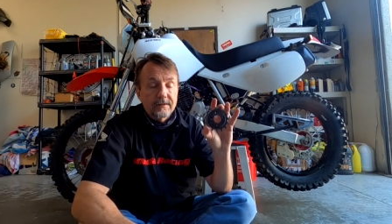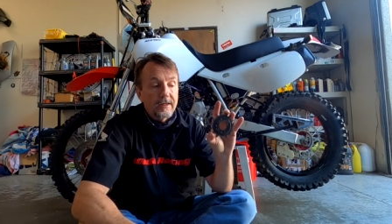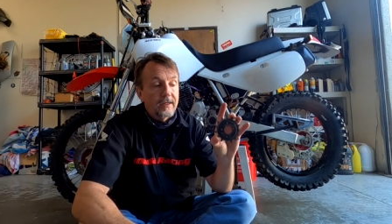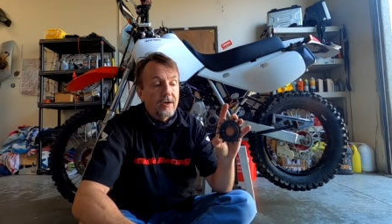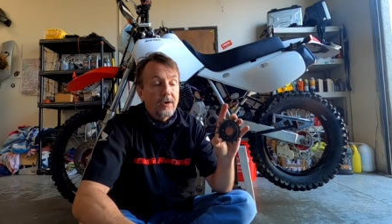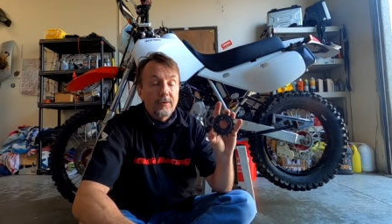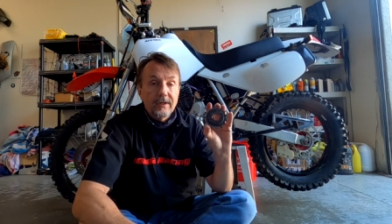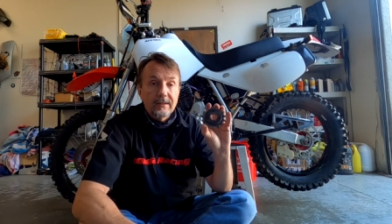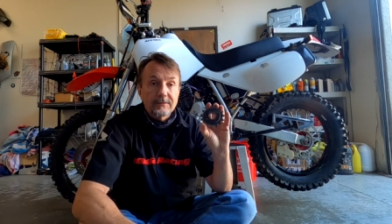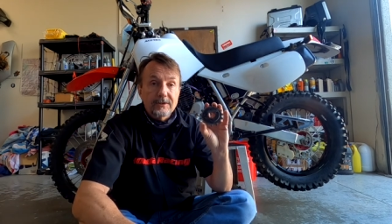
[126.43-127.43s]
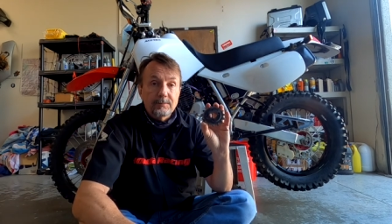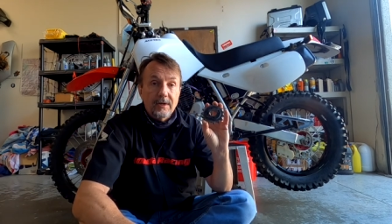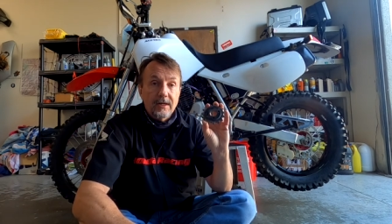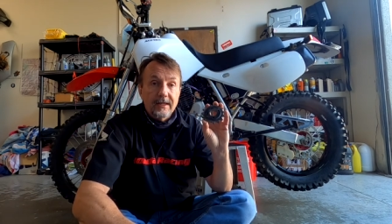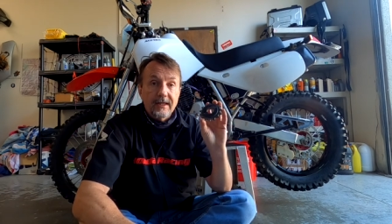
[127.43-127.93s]
OEM
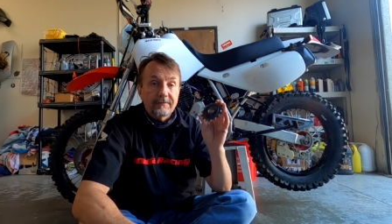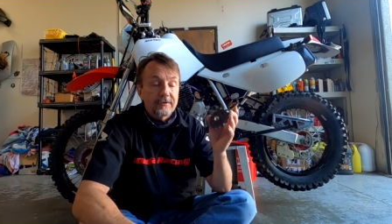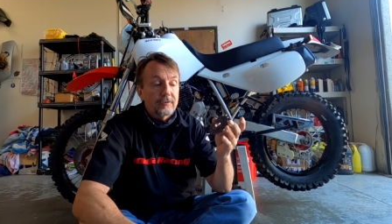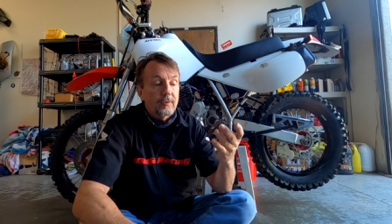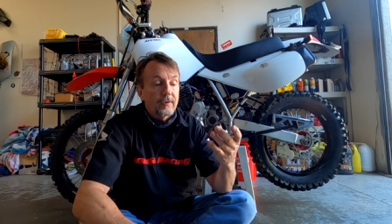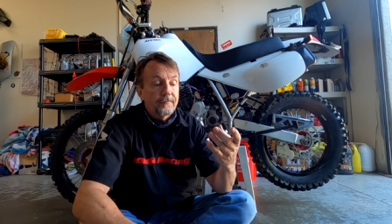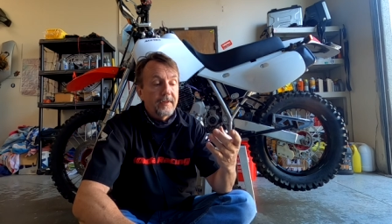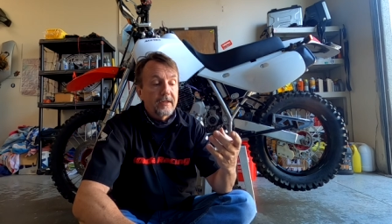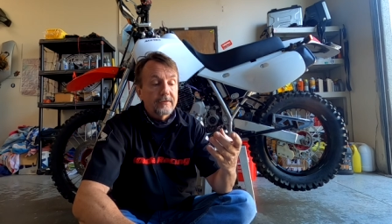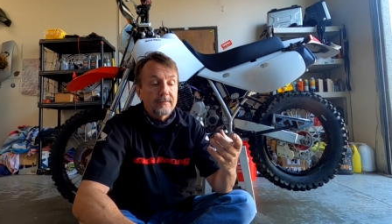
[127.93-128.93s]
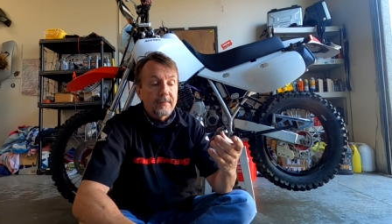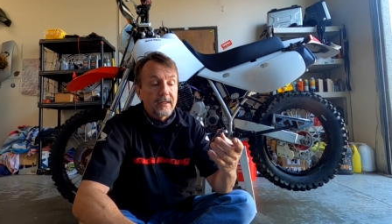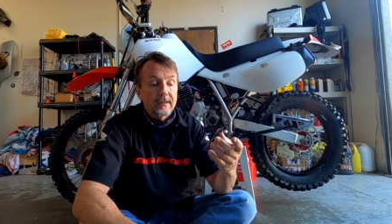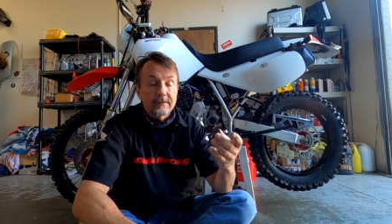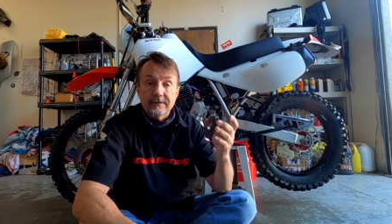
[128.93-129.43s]
sprocket after 12,000
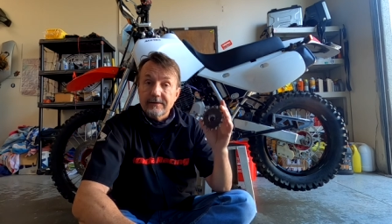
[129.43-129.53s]
miles,